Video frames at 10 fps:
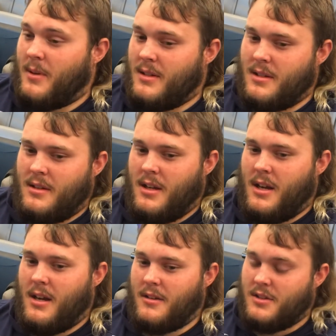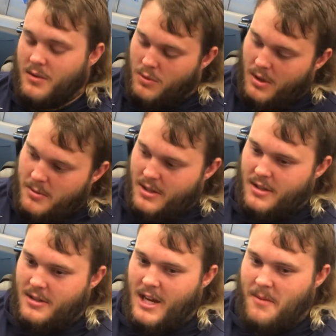And I said, "Yeah." And he said, "Well, let me see
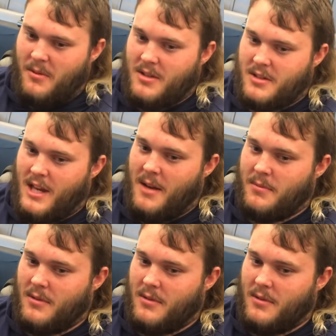you snap." And I snapped.